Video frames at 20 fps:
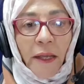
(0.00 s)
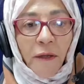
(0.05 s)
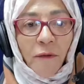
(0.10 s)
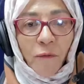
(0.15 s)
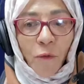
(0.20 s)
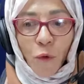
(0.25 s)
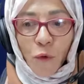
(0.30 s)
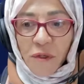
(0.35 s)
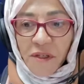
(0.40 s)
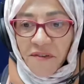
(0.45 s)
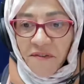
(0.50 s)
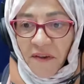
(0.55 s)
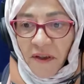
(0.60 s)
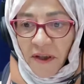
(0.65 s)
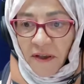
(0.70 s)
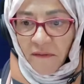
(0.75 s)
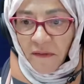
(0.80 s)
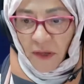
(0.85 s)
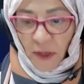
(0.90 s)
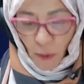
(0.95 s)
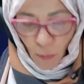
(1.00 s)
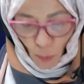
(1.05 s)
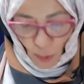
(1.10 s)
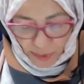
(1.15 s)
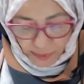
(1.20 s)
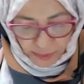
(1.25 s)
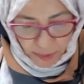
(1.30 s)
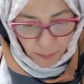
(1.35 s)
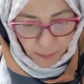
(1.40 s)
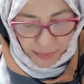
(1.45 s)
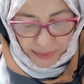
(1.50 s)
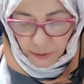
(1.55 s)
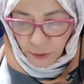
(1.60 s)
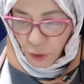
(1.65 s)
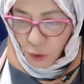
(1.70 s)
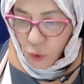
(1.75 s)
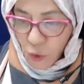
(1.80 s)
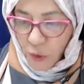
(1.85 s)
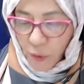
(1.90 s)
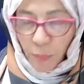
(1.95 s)
8:45 a.m. Welcome back
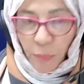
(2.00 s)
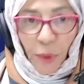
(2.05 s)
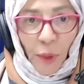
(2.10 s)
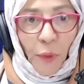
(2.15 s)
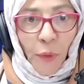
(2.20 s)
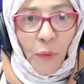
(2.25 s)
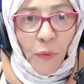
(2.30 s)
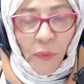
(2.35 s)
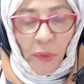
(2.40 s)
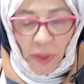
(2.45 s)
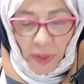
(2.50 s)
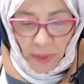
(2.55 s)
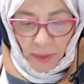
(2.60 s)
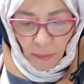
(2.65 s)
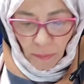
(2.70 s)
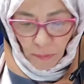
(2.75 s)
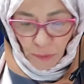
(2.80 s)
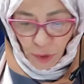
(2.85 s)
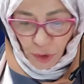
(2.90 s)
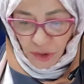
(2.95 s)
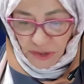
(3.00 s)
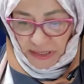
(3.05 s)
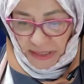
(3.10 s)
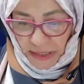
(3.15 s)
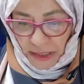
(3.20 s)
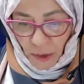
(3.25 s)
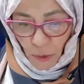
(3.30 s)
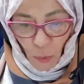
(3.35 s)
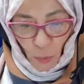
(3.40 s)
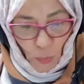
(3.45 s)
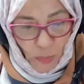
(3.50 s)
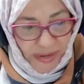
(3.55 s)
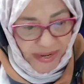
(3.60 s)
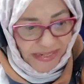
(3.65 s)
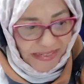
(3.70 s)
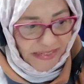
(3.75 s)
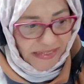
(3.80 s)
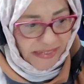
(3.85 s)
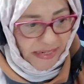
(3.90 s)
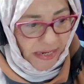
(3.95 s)
to the program. Today,
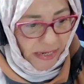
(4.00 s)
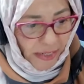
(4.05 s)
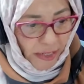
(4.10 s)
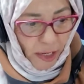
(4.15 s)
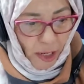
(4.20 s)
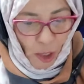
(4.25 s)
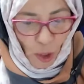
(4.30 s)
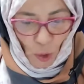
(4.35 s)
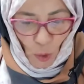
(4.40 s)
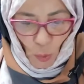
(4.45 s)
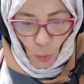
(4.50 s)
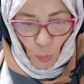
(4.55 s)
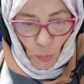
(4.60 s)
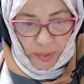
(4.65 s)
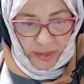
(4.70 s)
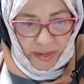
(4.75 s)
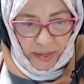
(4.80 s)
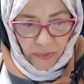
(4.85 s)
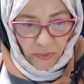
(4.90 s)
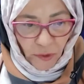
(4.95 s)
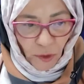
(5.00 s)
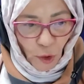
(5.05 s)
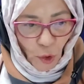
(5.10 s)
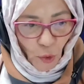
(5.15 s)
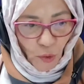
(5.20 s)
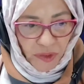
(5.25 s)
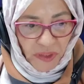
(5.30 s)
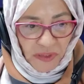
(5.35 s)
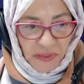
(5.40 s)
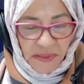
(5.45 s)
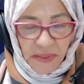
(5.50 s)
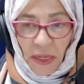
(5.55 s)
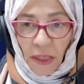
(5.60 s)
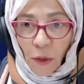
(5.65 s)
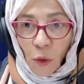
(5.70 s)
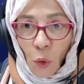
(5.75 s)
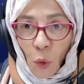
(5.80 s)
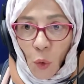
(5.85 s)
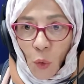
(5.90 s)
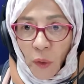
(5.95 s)
Wednesday, where the unions are
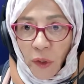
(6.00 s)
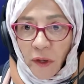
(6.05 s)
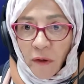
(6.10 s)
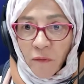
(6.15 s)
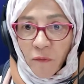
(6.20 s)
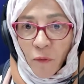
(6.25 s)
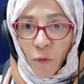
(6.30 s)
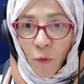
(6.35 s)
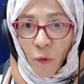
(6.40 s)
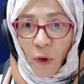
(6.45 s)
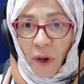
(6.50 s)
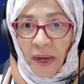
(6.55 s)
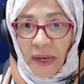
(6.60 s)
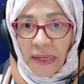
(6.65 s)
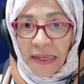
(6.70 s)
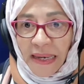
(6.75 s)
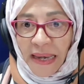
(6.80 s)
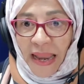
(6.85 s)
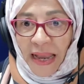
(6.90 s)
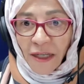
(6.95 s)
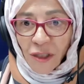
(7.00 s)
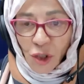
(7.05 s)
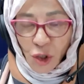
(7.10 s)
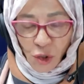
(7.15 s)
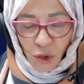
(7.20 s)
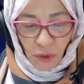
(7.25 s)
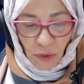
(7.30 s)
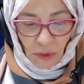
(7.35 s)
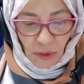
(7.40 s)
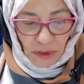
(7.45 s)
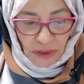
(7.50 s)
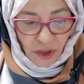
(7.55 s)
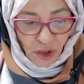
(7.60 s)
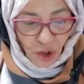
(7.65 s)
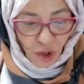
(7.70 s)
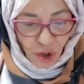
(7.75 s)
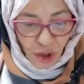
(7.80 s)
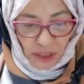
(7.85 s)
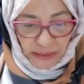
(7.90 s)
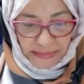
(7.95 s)
calling for a national
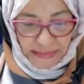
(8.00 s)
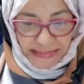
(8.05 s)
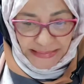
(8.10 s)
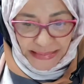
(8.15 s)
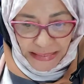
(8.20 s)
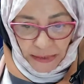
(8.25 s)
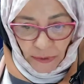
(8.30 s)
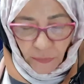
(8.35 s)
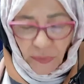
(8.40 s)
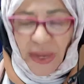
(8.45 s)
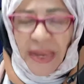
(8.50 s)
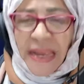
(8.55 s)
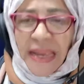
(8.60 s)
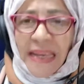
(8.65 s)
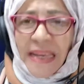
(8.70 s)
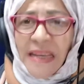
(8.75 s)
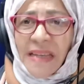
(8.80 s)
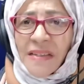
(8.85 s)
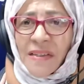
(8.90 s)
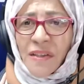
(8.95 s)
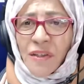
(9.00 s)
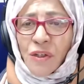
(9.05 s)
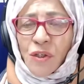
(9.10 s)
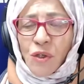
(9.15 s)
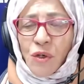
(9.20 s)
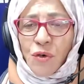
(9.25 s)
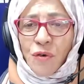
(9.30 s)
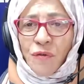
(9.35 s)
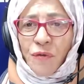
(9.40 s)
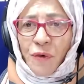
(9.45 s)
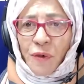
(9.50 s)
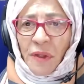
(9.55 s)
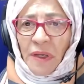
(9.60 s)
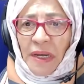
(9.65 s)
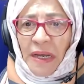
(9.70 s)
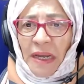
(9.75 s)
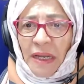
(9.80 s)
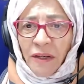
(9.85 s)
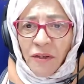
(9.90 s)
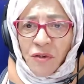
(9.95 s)
shutdown. Is this good for the
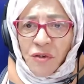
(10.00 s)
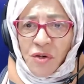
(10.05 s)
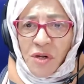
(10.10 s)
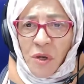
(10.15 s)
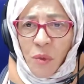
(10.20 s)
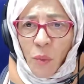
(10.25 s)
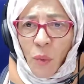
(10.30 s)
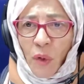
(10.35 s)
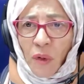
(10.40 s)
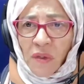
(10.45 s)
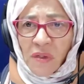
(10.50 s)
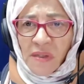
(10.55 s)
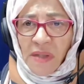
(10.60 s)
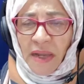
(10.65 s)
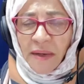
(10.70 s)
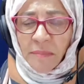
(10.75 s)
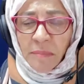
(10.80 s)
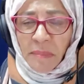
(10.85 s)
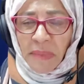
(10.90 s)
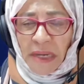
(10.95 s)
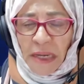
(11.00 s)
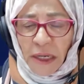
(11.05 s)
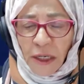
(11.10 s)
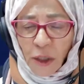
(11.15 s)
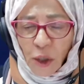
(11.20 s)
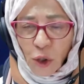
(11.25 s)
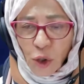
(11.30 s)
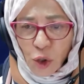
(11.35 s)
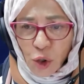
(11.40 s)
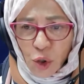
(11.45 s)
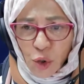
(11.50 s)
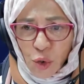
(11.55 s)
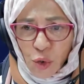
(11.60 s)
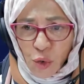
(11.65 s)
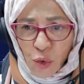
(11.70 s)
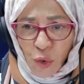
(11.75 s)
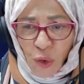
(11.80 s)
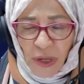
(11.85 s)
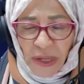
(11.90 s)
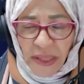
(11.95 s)
country? What does that mean
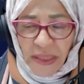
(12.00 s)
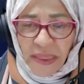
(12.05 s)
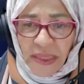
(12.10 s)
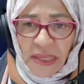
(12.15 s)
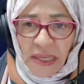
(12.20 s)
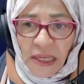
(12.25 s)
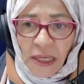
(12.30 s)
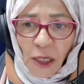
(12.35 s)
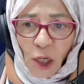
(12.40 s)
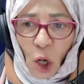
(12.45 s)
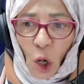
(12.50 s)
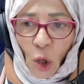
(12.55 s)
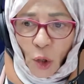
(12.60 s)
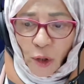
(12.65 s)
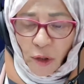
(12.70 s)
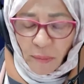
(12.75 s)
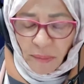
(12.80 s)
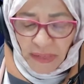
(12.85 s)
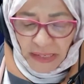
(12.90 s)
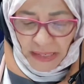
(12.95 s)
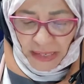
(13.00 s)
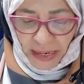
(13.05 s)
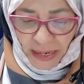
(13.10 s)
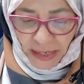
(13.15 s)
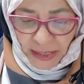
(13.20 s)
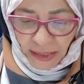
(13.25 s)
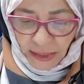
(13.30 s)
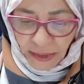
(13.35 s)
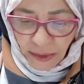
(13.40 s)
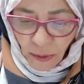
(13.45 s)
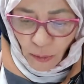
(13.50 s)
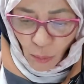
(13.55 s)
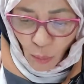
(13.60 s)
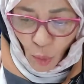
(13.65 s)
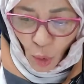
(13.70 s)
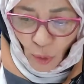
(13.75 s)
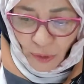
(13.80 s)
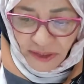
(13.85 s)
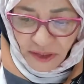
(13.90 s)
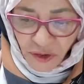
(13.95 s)
to the economy? And
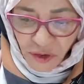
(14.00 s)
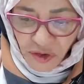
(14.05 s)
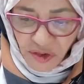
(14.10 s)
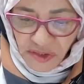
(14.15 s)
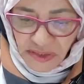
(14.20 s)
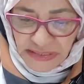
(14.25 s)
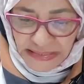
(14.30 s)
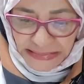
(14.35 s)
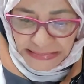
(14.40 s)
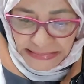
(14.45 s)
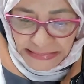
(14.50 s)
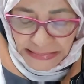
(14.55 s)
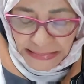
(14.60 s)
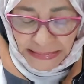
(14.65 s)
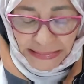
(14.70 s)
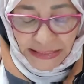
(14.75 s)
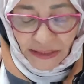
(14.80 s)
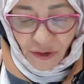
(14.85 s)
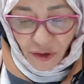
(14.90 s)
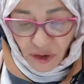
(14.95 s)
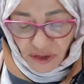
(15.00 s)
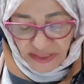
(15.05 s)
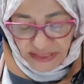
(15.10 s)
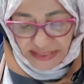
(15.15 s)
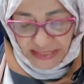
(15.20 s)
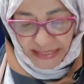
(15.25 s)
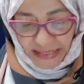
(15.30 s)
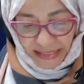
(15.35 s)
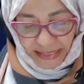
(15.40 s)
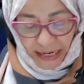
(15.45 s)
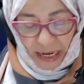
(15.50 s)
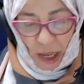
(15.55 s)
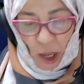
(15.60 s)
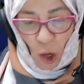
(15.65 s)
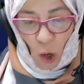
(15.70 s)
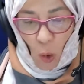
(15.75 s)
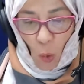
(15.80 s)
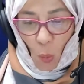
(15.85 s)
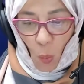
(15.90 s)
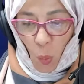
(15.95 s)
more interestingly,
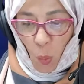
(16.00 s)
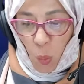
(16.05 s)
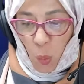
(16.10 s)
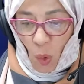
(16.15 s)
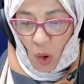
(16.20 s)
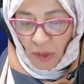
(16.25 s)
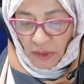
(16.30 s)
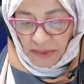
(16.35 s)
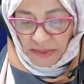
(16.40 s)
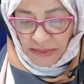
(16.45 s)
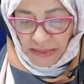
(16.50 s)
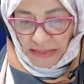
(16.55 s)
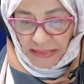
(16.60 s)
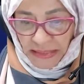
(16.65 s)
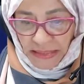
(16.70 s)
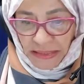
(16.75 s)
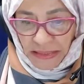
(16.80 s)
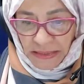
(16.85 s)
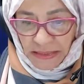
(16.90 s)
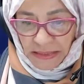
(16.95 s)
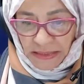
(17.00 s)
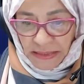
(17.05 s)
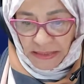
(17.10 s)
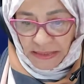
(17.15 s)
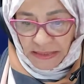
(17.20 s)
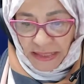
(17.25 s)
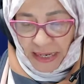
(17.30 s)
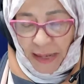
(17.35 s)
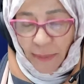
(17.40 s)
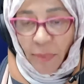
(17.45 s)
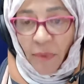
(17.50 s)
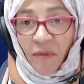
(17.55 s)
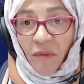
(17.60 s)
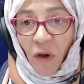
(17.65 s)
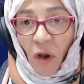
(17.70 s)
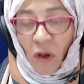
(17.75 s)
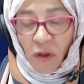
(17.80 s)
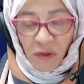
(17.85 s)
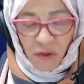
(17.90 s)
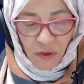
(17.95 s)
what is the type of
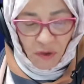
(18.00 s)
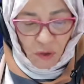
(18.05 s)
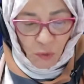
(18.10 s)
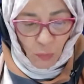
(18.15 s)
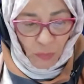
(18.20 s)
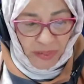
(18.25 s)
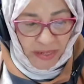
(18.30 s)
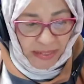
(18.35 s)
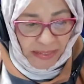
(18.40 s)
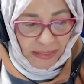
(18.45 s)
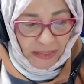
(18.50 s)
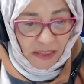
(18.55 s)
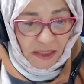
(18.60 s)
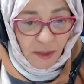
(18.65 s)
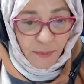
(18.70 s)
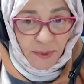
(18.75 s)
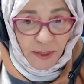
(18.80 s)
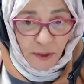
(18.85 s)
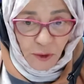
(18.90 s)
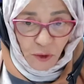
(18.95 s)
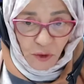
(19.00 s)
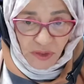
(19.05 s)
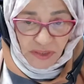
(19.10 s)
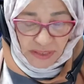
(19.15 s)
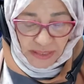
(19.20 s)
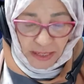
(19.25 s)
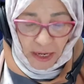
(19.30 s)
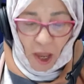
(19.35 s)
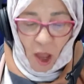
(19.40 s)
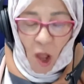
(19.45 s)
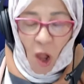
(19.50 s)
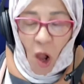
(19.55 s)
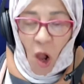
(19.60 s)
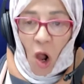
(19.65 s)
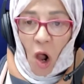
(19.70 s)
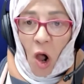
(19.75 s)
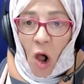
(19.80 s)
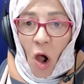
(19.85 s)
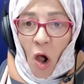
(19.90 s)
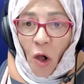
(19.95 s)
losses we can expect to see
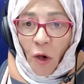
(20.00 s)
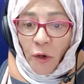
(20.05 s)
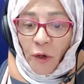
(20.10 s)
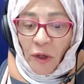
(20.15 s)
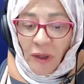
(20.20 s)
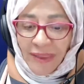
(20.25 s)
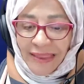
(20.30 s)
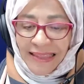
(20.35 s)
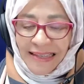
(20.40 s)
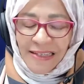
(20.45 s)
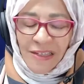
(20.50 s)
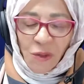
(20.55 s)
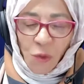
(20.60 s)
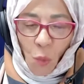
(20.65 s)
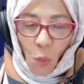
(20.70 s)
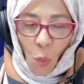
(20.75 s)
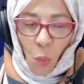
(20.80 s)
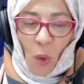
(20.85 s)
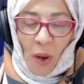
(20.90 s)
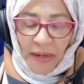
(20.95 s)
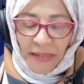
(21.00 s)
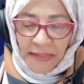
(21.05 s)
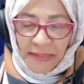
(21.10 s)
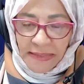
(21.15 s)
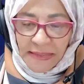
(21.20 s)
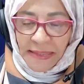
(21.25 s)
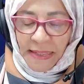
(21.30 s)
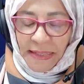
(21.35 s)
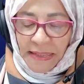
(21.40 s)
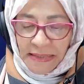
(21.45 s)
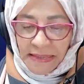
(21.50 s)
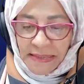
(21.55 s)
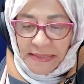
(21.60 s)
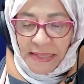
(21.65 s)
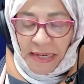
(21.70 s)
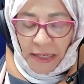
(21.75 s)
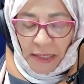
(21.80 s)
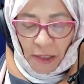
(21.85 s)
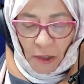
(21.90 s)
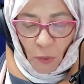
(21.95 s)
on this 1 day
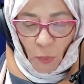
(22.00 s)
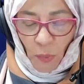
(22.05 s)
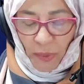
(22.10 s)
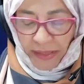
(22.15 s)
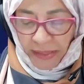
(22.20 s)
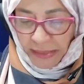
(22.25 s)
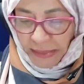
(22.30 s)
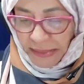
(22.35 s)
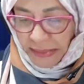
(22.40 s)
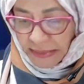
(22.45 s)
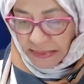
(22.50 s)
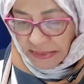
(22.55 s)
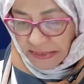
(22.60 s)
stay away in